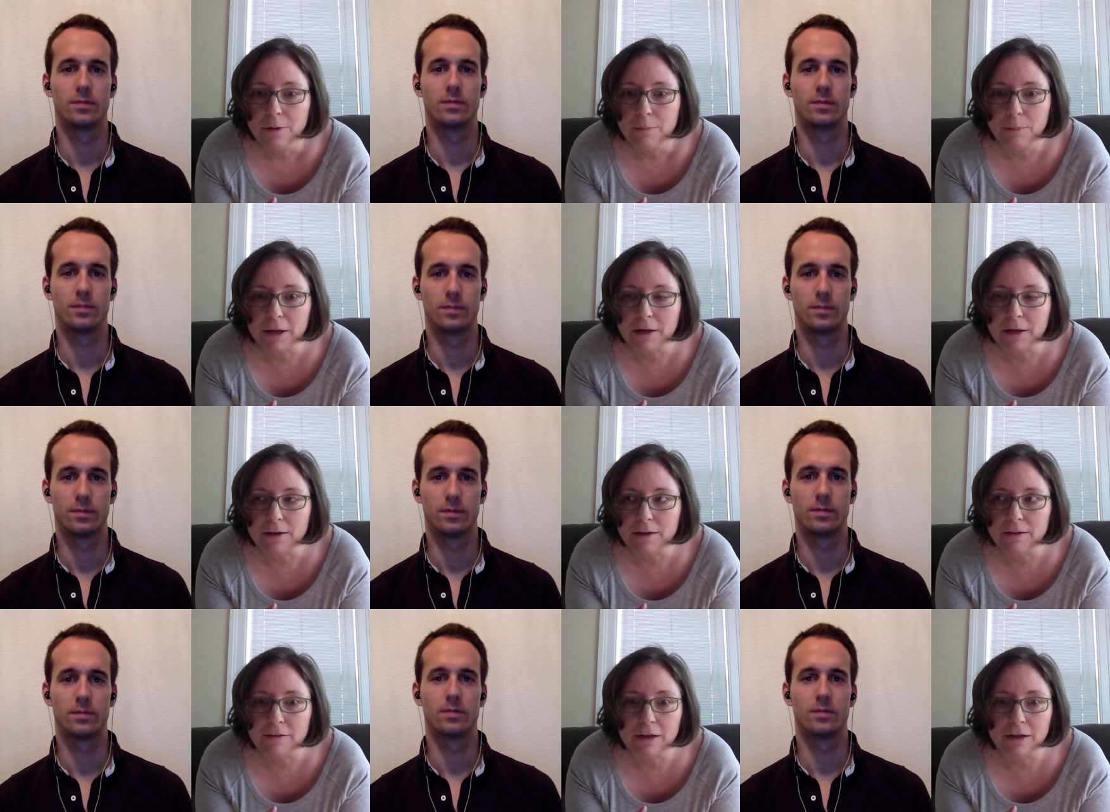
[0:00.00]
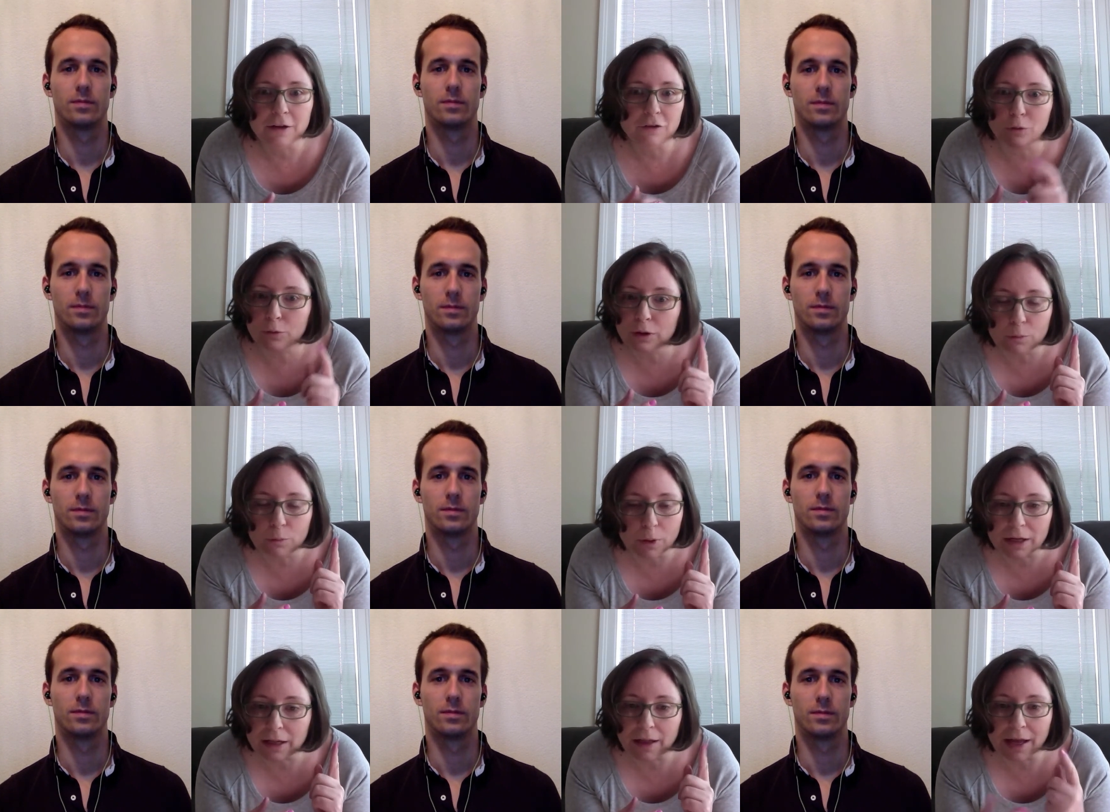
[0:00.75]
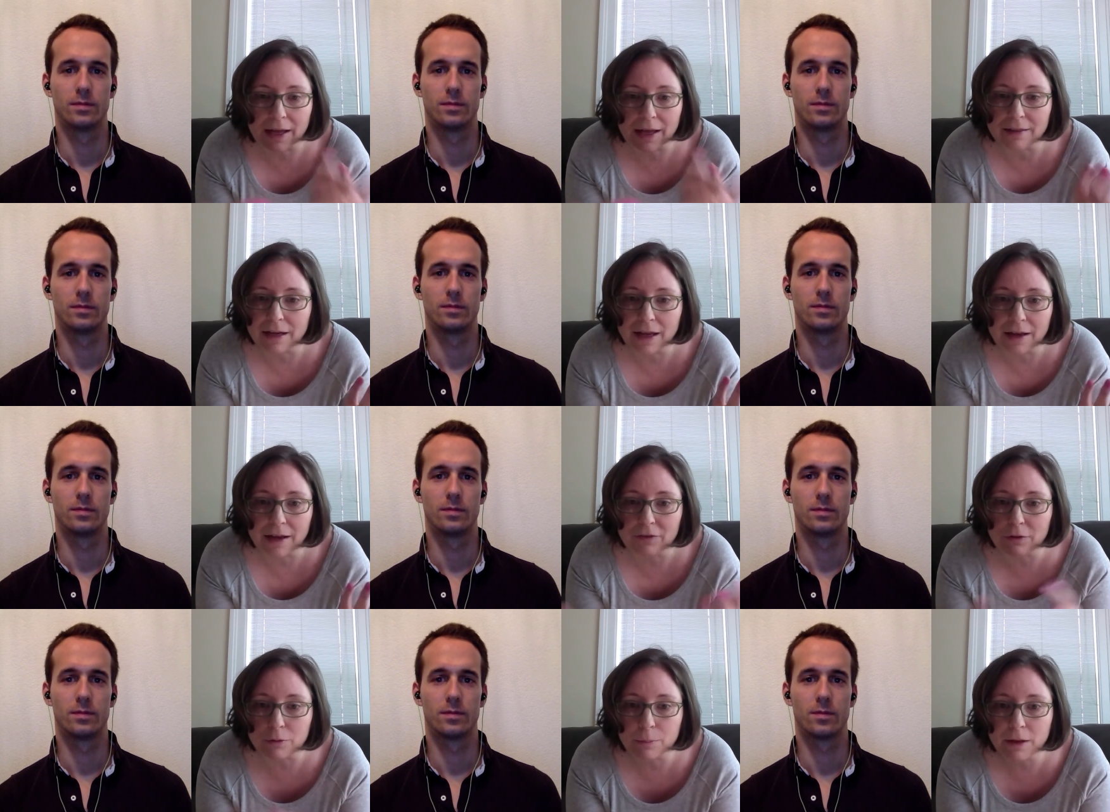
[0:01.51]
Speaker 1: because it's only one client that I
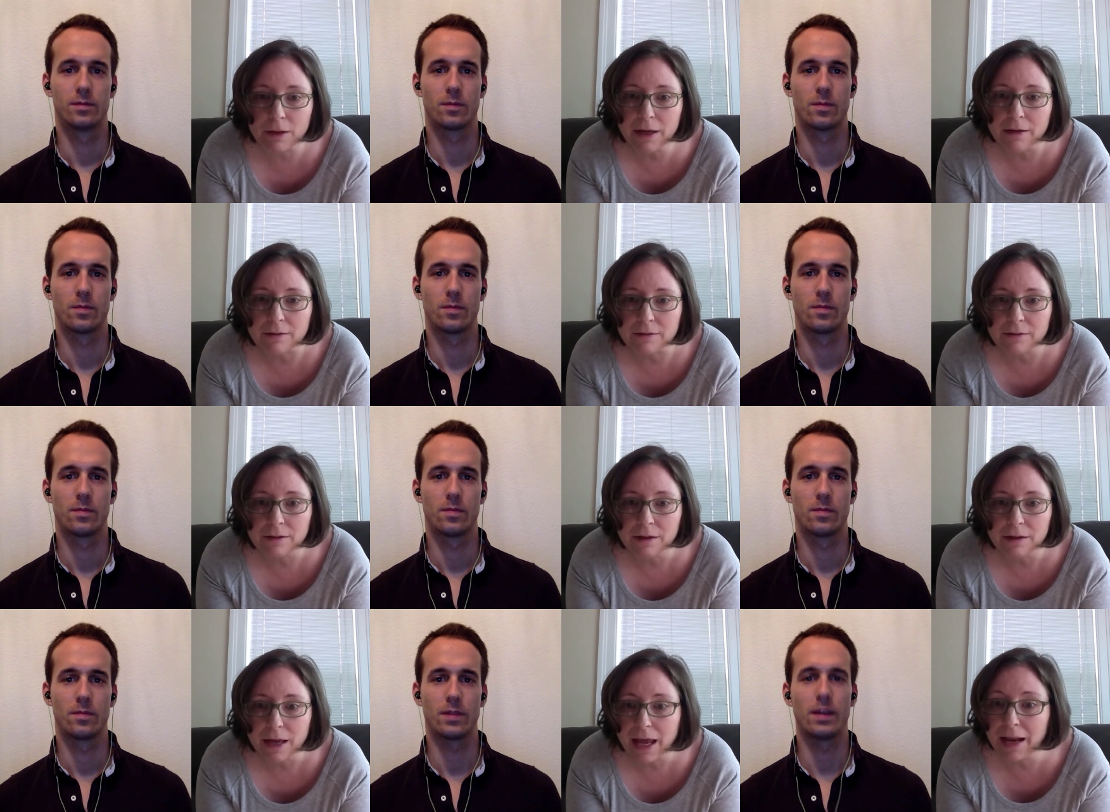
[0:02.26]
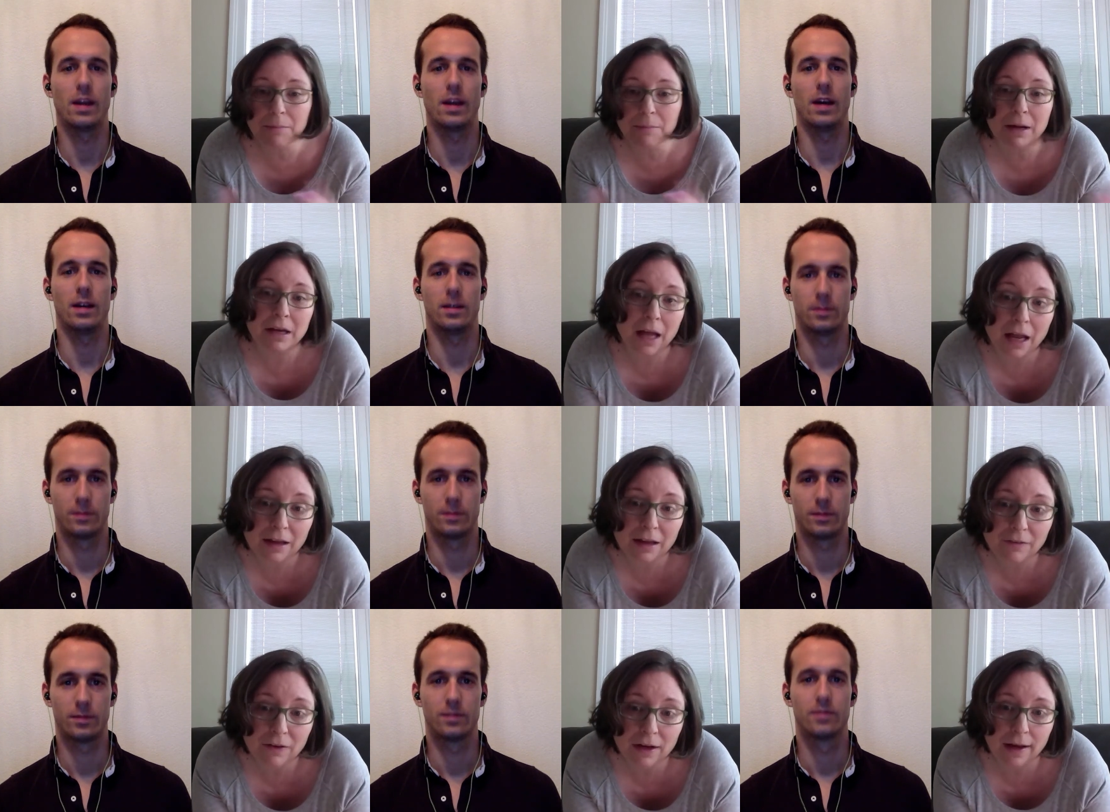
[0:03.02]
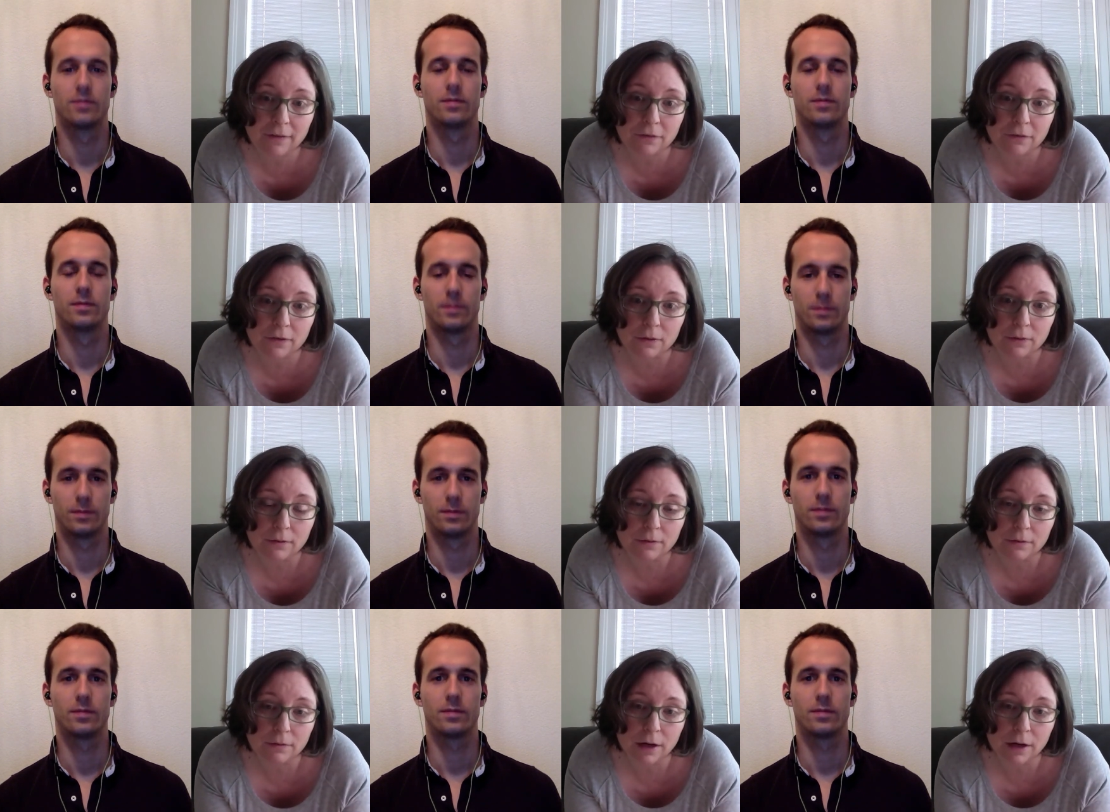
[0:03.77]
have to replace, and it might not even have to,
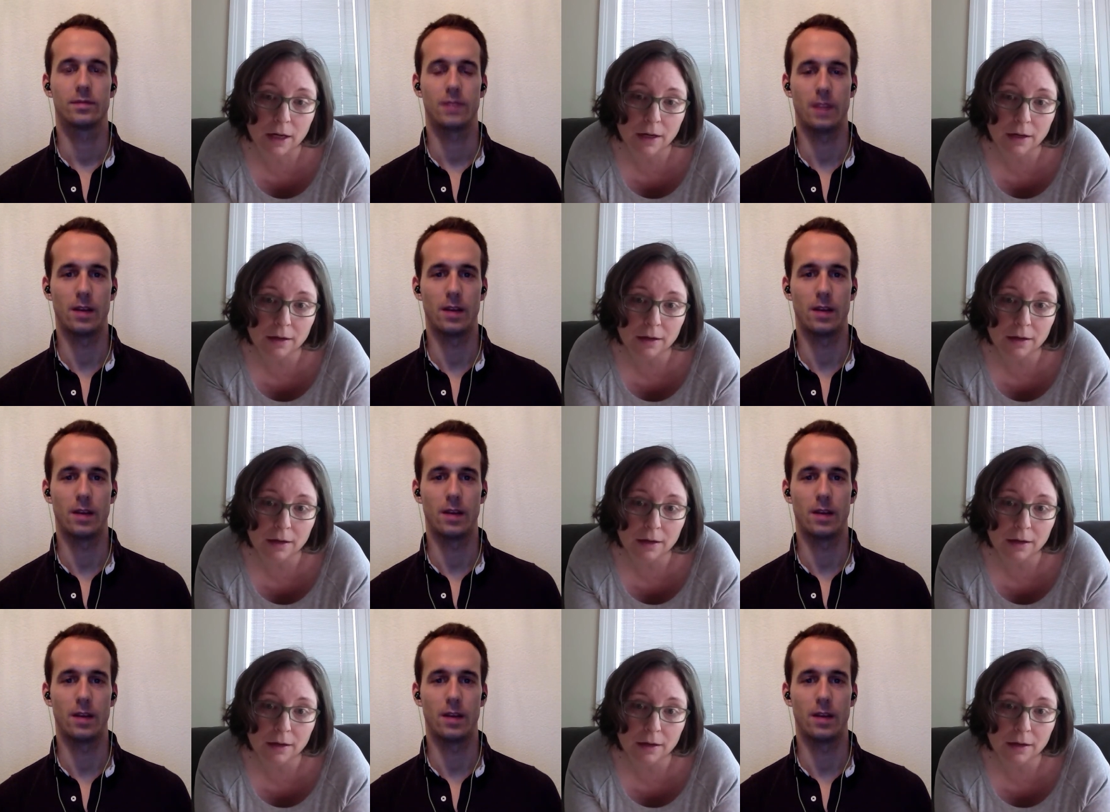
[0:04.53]
right?